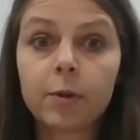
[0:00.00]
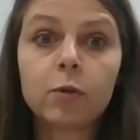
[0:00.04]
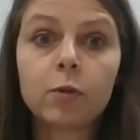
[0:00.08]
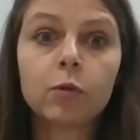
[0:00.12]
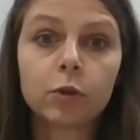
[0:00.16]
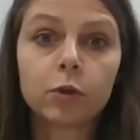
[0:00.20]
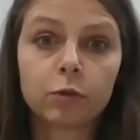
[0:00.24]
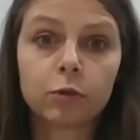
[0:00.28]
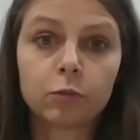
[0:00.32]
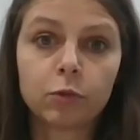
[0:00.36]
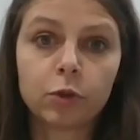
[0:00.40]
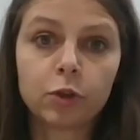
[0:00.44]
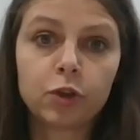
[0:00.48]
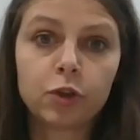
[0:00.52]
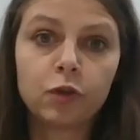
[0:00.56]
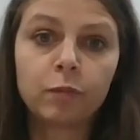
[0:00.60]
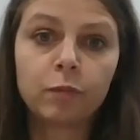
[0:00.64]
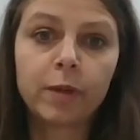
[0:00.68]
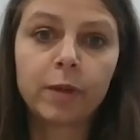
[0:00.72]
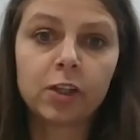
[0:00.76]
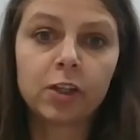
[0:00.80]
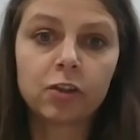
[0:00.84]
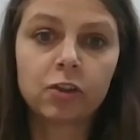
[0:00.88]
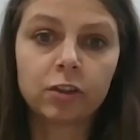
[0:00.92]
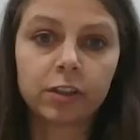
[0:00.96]
mean, what you
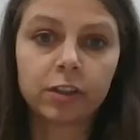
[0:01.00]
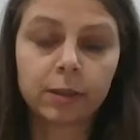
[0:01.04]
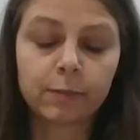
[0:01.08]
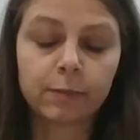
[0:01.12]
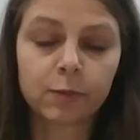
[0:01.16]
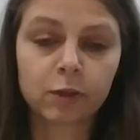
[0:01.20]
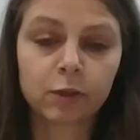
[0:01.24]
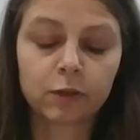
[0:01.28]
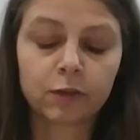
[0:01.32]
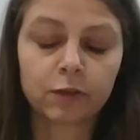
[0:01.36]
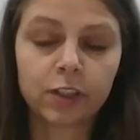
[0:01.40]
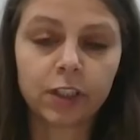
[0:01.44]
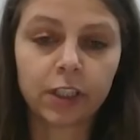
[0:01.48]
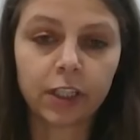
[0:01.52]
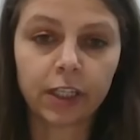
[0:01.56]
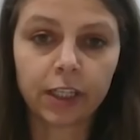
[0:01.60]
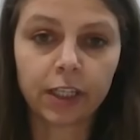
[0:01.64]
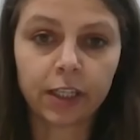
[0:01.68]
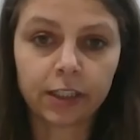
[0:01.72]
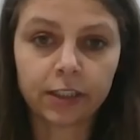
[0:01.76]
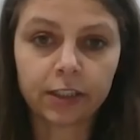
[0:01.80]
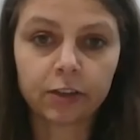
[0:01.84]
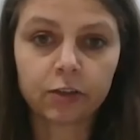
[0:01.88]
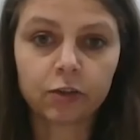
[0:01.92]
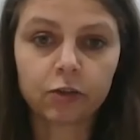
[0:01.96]
mentioned in terms of
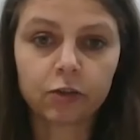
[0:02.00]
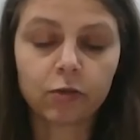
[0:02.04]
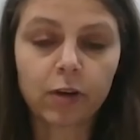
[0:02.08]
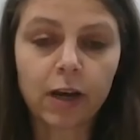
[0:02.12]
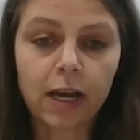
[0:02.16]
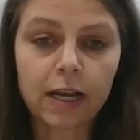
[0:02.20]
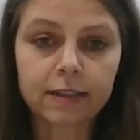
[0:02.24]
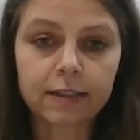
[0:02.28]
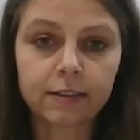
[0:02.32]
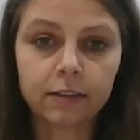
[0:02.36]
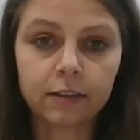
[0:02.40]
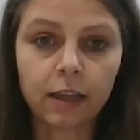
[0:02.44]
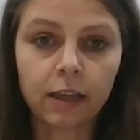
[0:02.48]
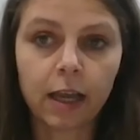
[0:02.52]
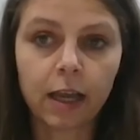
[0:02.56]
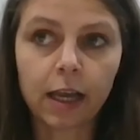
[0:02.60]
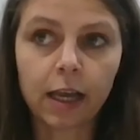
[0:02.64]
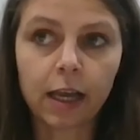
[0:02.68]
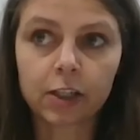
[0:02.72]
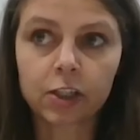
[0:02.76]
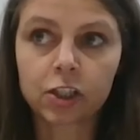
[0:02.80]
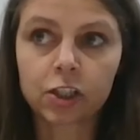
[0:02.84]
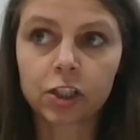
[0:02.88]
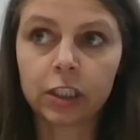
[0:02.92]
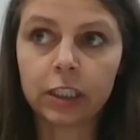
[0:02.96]
the trust and
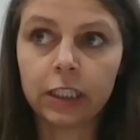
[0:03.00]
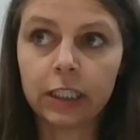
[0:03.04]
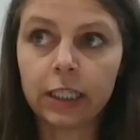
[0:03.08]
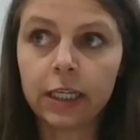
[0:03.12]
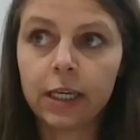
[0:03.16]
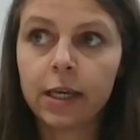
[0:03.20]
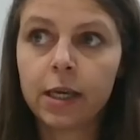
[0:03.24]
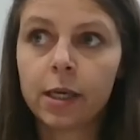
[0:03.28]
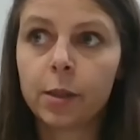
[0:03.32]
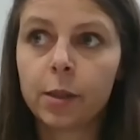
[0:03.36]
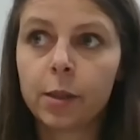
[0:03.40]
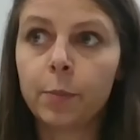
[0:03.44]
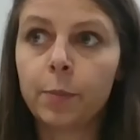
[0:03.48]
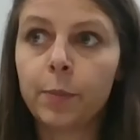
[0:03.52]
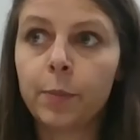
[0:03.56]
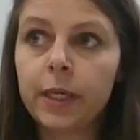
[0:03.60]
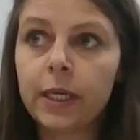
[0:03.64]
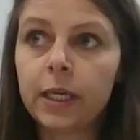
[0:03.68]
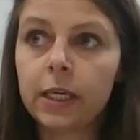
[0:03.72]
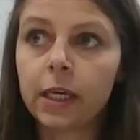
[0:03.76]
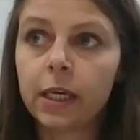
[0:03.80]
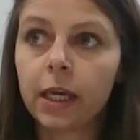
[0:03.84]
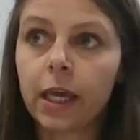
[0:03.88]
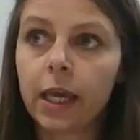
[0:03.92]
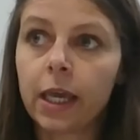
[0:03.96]
actually
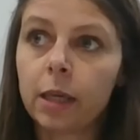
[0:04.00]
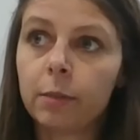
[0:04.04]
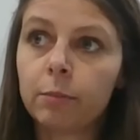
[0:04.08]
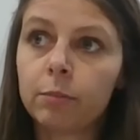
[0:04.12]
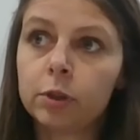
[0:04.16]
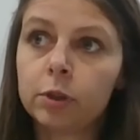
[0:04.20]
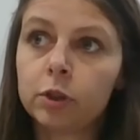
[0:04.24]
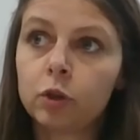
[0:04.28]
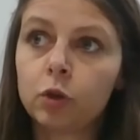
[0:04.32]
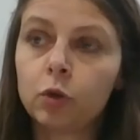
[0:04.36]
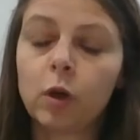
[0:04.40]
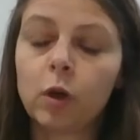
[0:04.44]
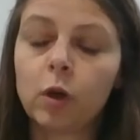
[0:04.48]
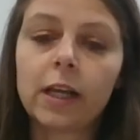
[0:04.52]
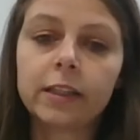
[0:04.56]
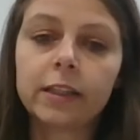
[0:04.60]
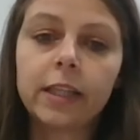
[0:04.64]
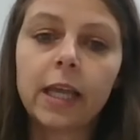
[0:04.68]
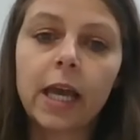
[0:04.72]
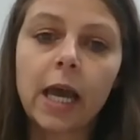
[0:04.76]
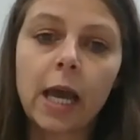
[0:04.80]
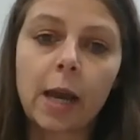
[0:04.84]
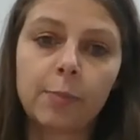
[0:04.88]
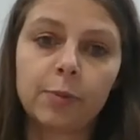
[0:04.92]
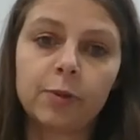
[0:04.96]
being able to
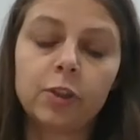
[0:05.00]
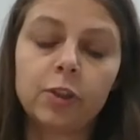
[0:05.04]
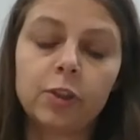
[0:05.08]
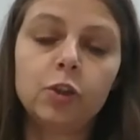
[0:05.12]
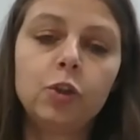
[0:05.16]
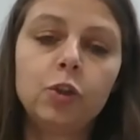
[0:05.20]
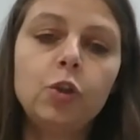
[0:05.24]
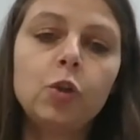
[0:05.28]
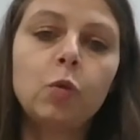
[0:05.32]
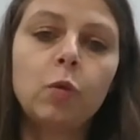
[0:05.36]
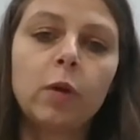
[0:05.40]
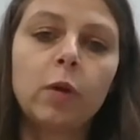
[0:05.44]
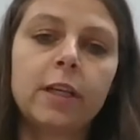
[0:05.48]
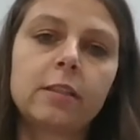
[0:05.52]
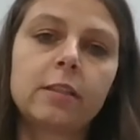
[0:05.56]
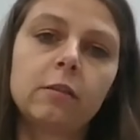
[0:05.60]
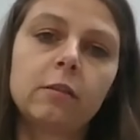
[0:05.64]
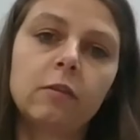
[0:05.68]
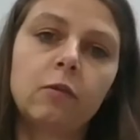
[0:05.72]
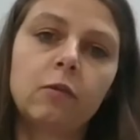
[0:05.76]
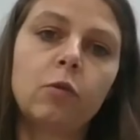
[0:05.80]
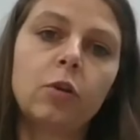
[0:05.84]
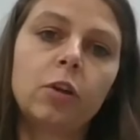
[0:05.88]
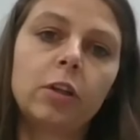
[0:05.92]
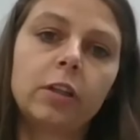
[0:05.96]
adapt the new ways
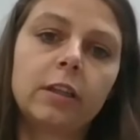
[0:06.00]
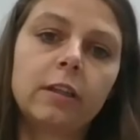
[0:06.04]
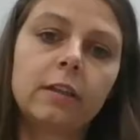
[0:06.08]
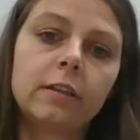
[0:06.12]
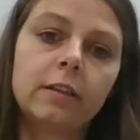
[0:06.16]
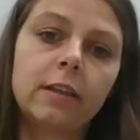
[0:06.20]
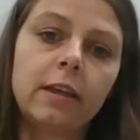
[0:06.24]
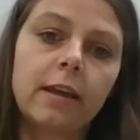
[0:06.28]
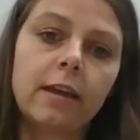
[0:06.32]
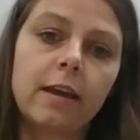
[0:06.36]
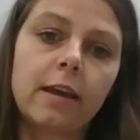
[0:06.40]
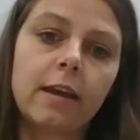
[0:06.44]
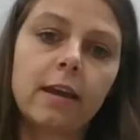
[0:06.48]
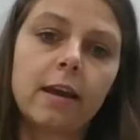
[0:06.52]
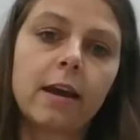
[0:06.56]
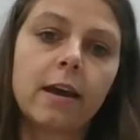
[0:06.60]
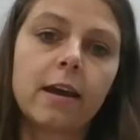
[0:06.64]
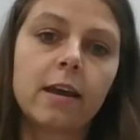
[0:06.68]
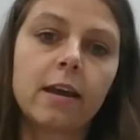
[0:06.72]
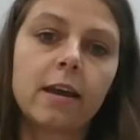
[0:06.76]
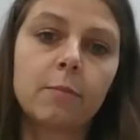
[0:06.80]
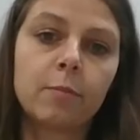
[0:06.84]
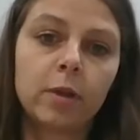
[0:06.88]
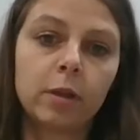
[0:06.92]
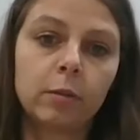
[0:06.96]
of working the
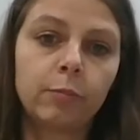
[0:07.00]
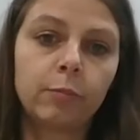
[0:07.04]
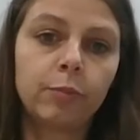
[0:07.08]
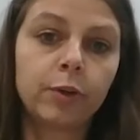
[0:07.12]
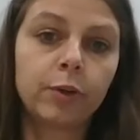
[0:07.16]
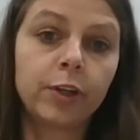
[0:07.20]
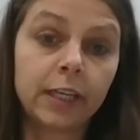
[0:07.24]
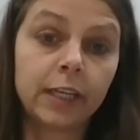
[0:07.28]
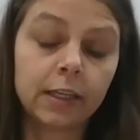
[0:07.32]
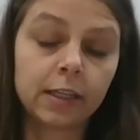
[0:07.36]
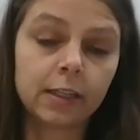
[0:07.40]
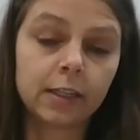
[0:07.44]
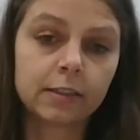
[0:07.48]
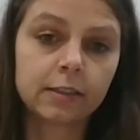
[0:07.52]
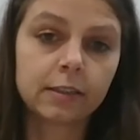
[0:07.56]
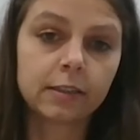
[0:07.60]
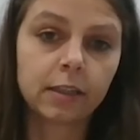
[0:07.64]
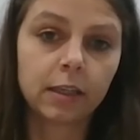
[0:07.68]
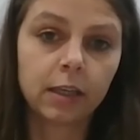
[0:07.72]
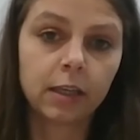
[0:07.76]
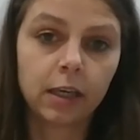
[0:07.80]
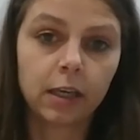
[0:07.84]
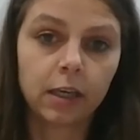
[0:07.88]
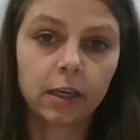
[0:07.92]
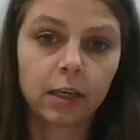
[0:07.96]
AI/ML brings
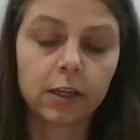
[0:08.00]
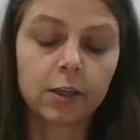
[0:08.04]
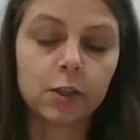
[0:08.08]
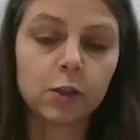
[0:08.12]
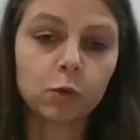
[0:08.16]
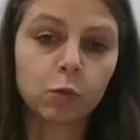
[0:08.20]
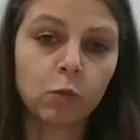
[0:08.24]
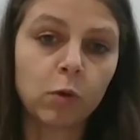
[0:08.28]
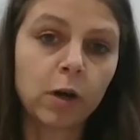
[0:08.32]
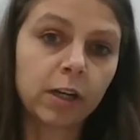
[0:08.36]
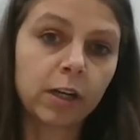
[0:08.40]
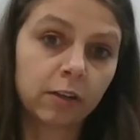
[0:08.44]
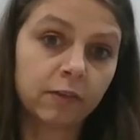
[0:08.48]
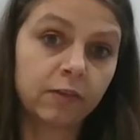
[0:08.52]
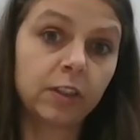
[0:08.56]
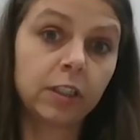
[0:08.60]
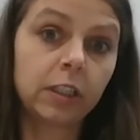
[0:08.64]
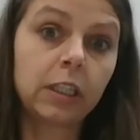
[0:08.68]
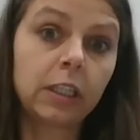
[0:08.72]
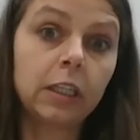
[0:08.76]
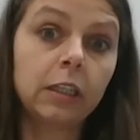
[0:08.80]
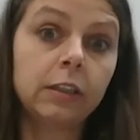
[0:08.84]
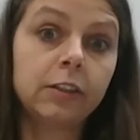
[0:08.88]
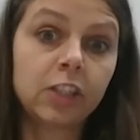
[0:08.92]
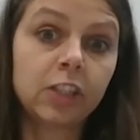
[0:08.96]
is one of the
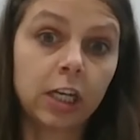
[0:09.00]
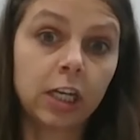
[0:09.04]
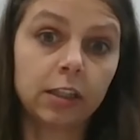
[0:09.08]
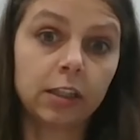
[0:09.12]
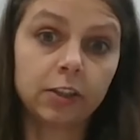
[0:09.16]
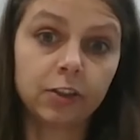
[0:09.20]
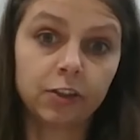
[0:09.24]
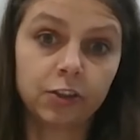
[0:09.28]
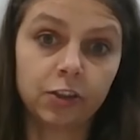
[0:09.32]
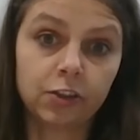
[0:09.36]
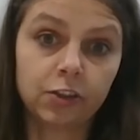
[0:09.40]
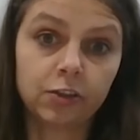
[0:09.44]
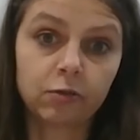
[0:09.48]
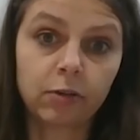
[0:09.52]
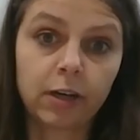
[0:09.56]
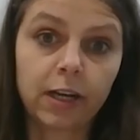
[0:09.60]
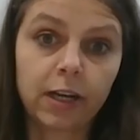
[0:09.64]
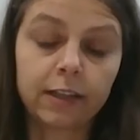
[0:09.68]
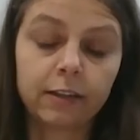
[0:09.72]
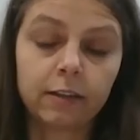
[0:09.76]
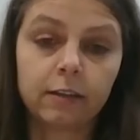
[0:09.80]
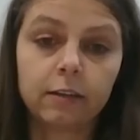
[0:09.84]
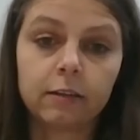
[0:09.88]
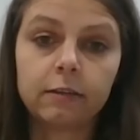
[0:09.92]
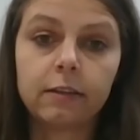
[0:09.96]
key challenges,
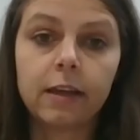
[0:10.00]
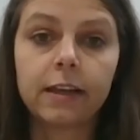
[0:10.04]
right?